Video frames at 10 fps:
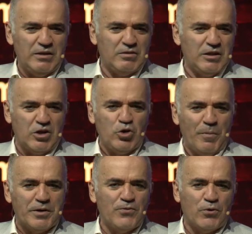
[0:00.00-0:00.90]
a
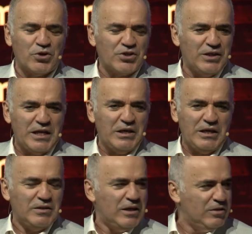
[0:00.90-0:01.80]
dominant force
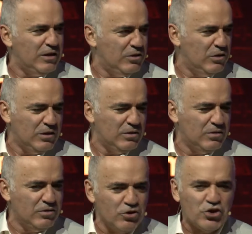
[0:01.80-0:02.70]

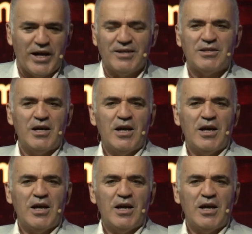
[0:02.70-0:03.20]
in chess.